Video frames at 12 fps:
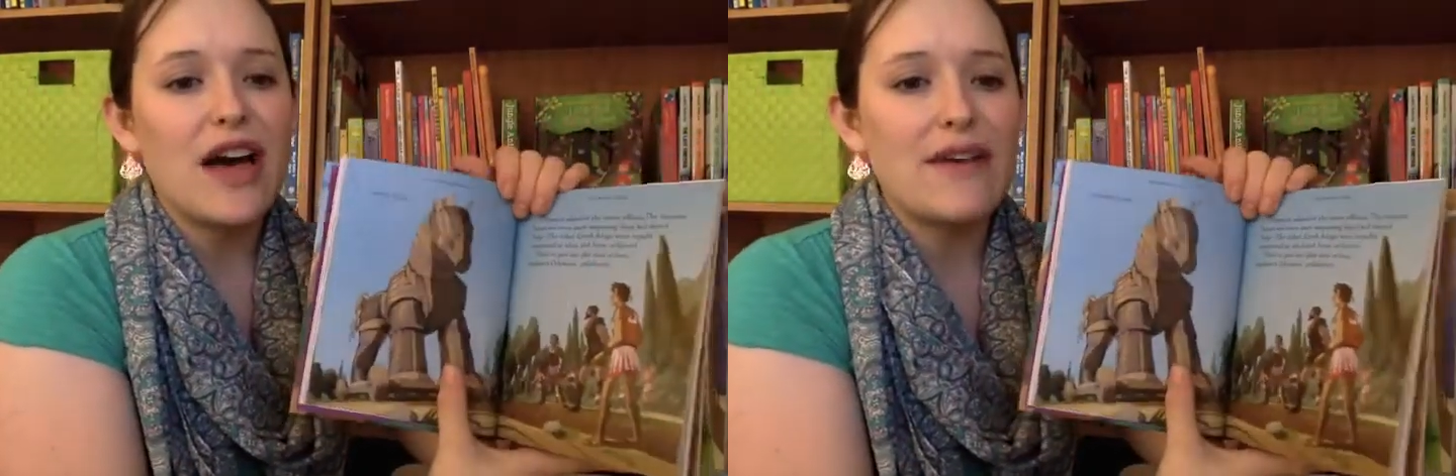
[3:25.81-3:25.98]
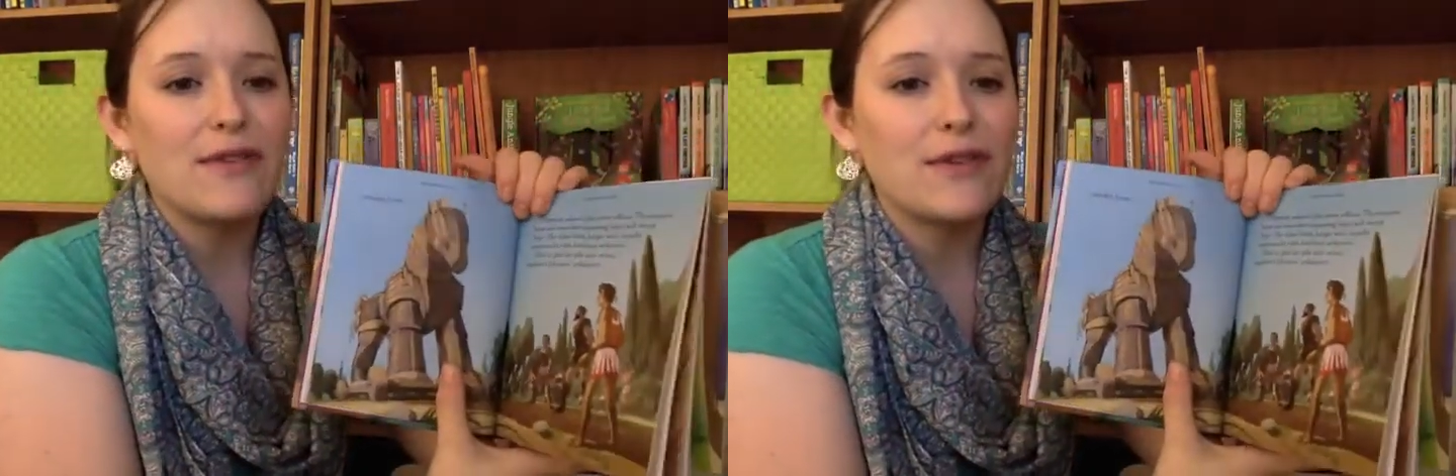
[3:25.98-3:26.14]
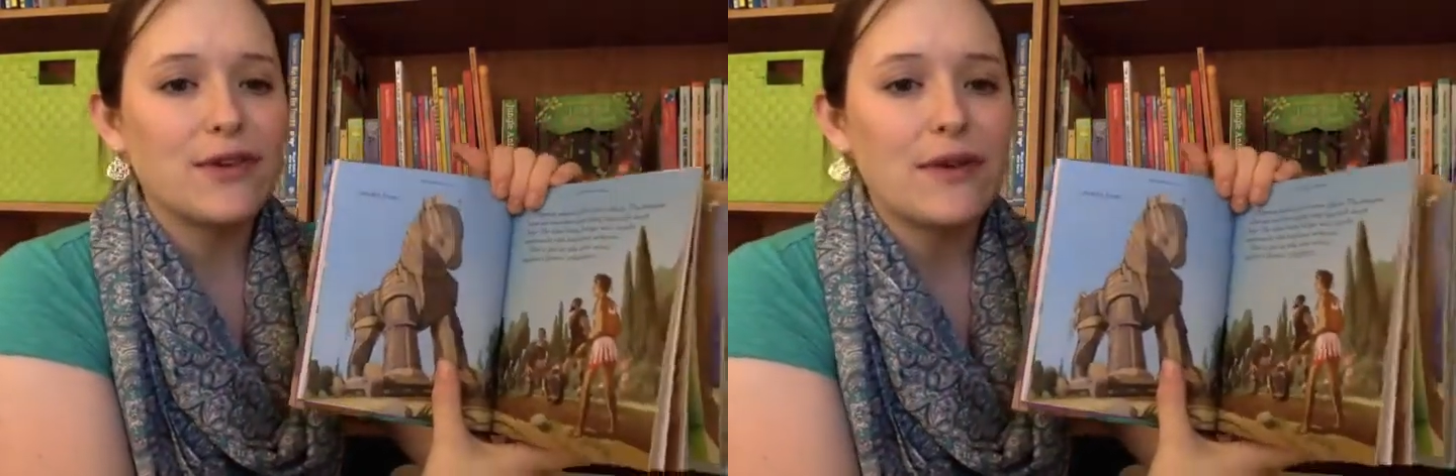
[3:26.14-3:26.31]
have
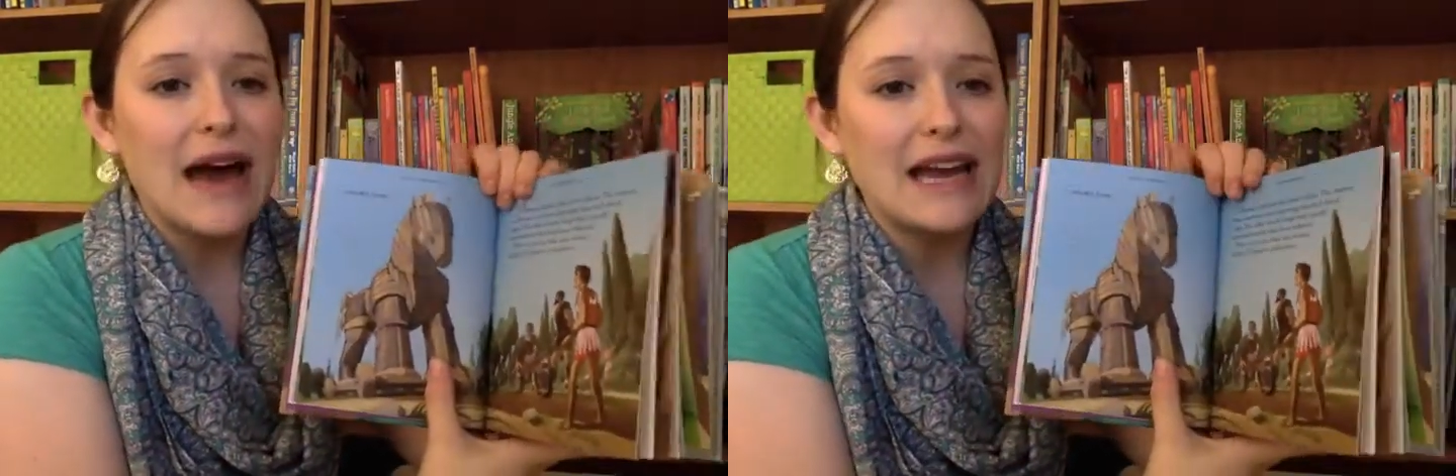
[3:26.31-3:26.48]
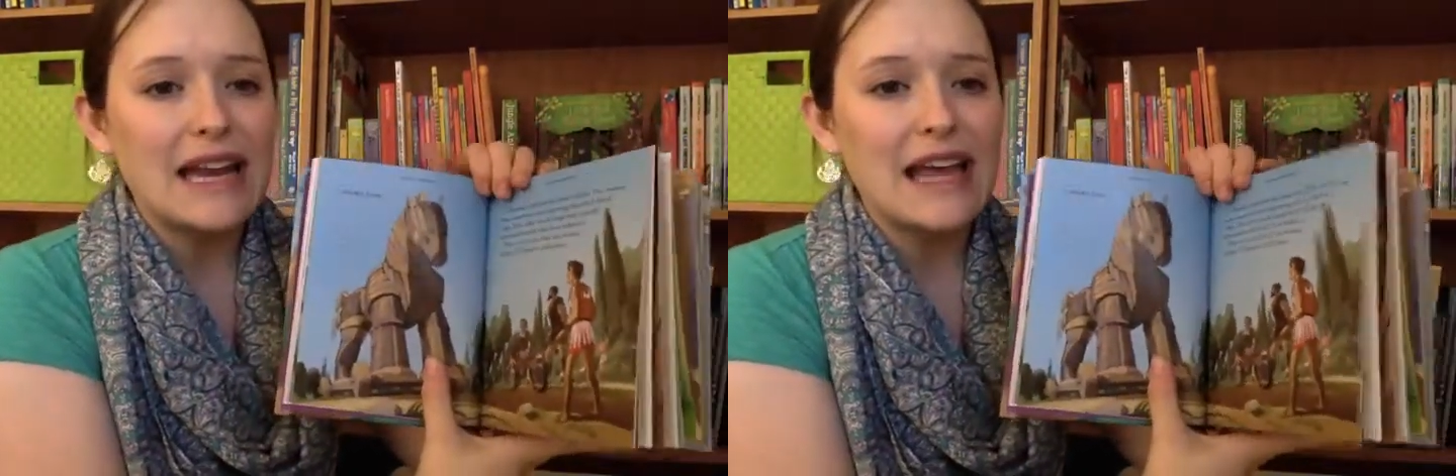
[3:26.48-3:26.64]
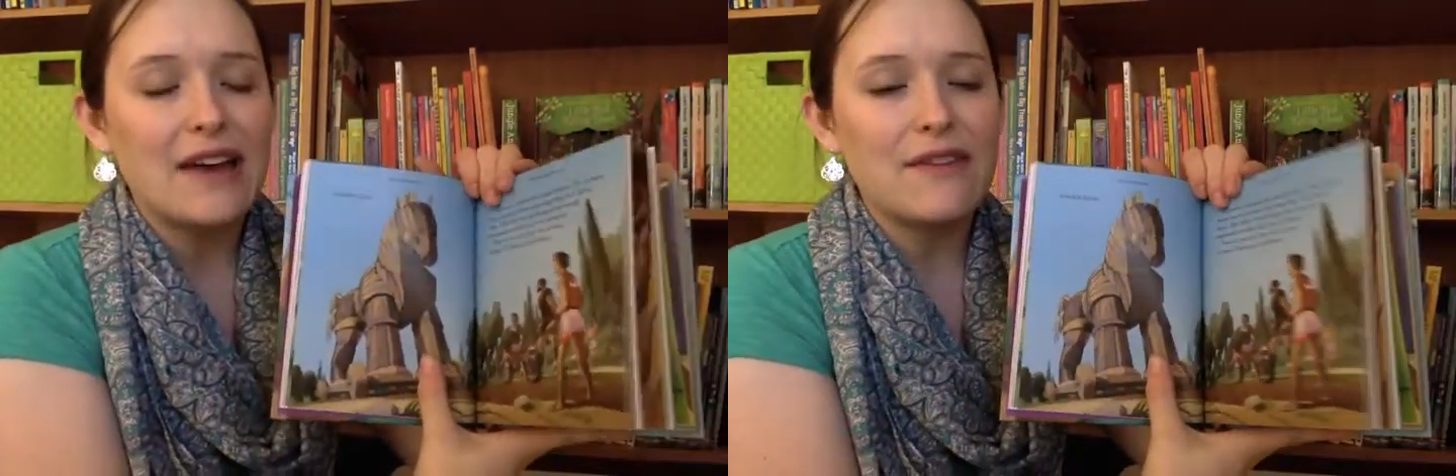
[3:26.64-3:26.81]
a
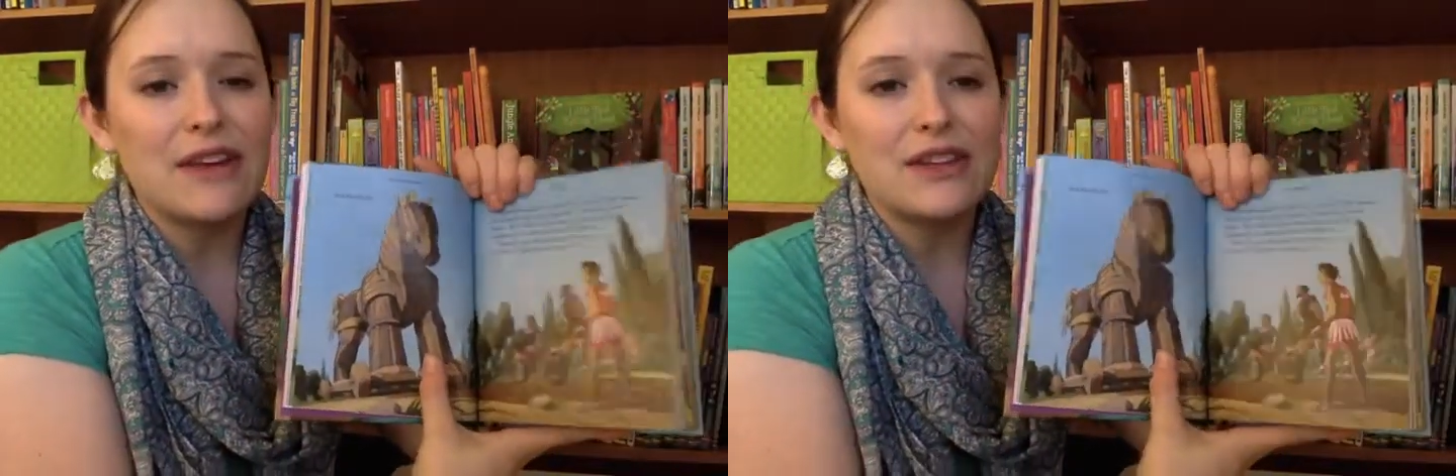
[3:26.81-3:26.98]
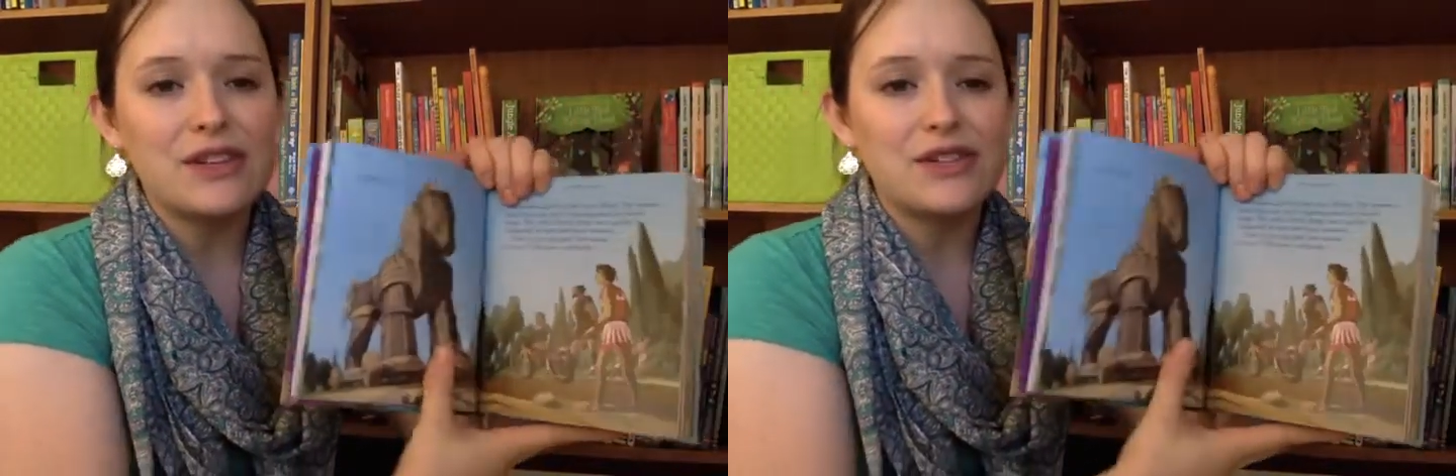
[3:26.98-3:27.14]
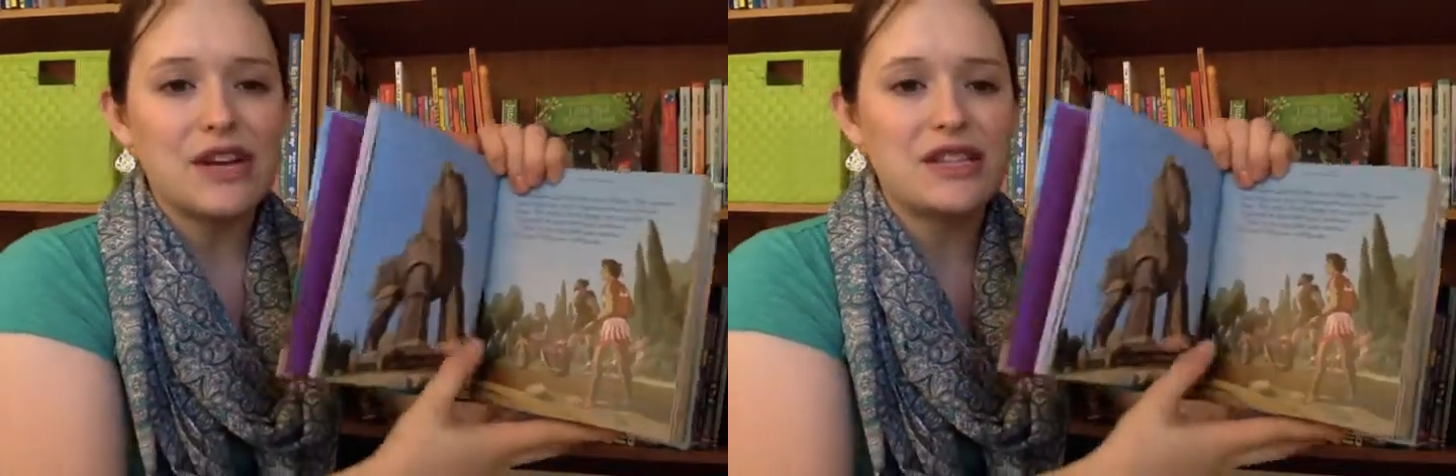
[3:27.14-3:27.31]
variety of
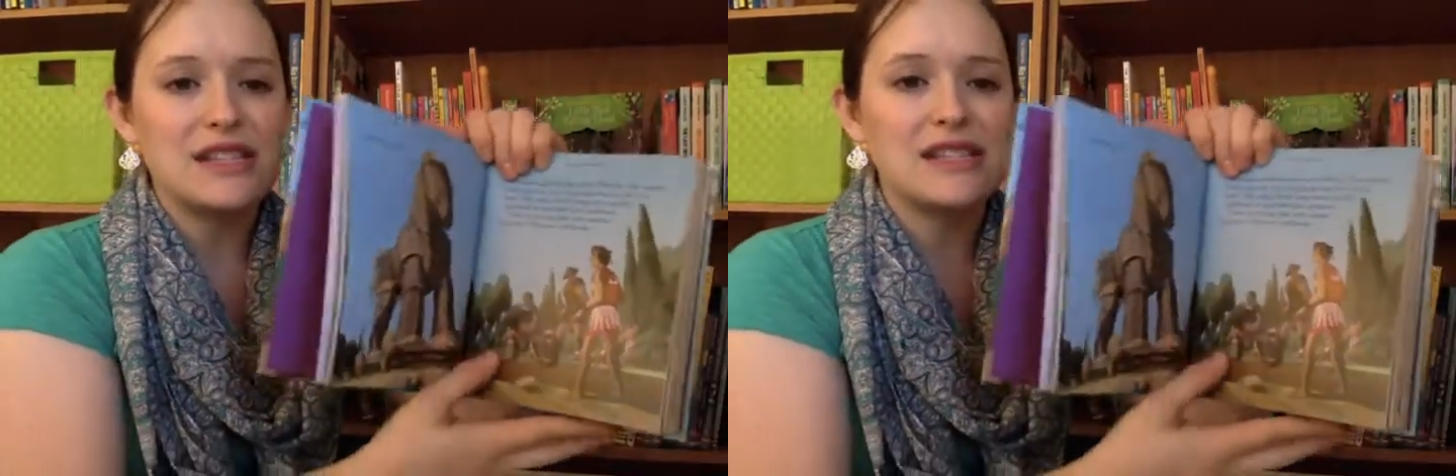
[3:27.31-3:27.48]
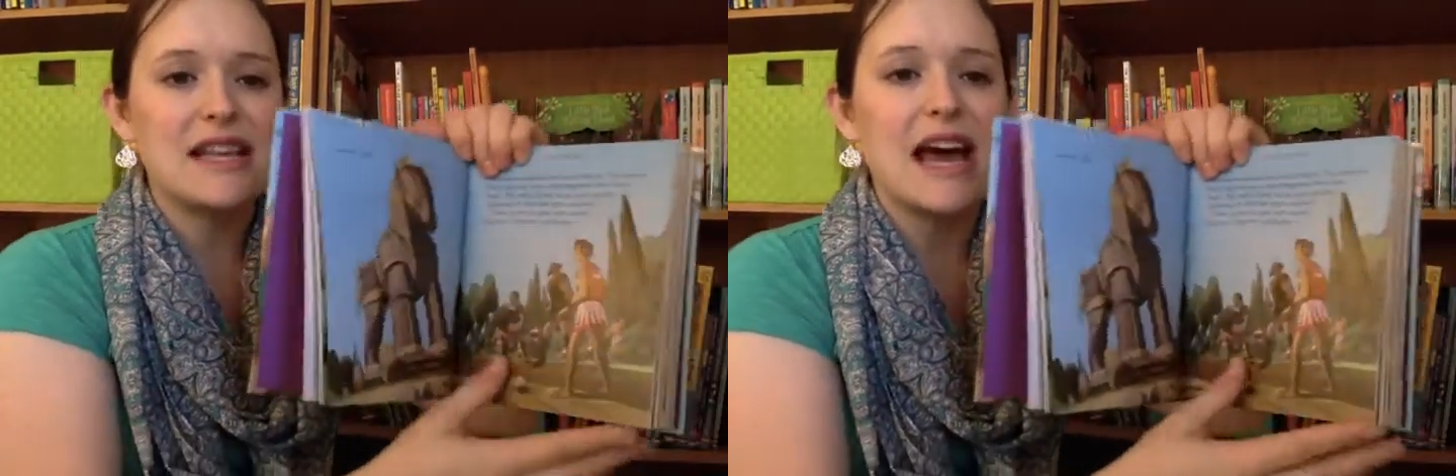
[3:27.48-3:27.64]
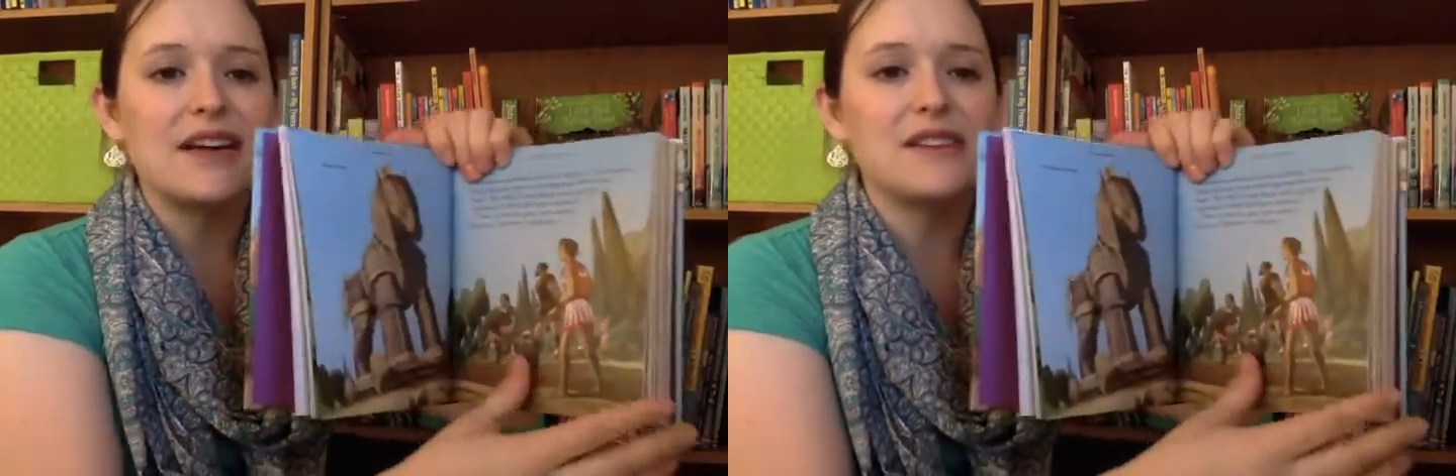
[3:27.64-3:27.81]
illustration
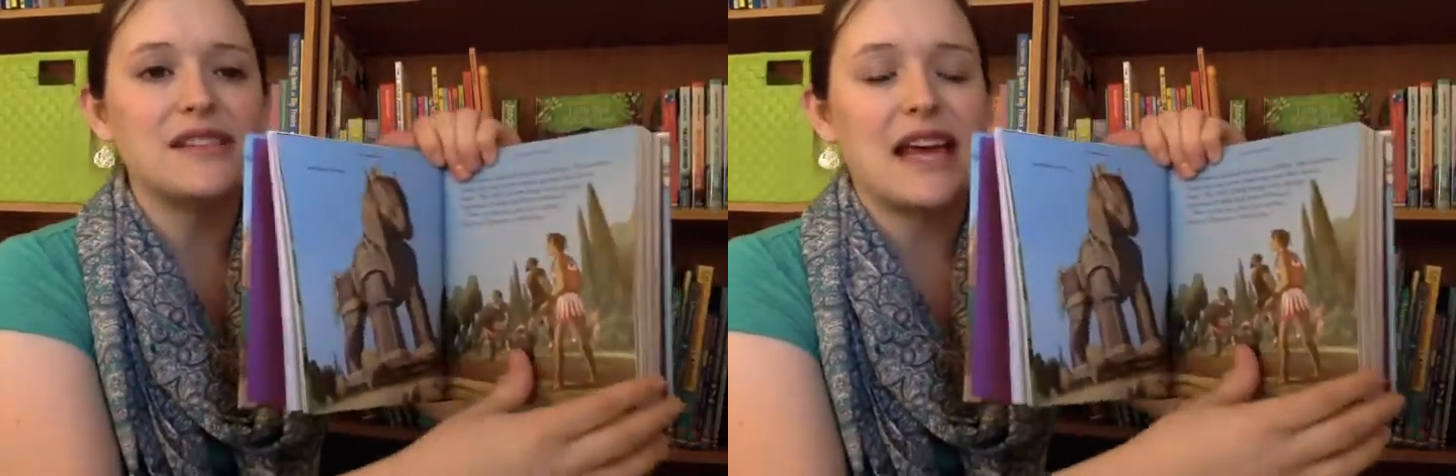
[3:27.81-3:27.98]
styles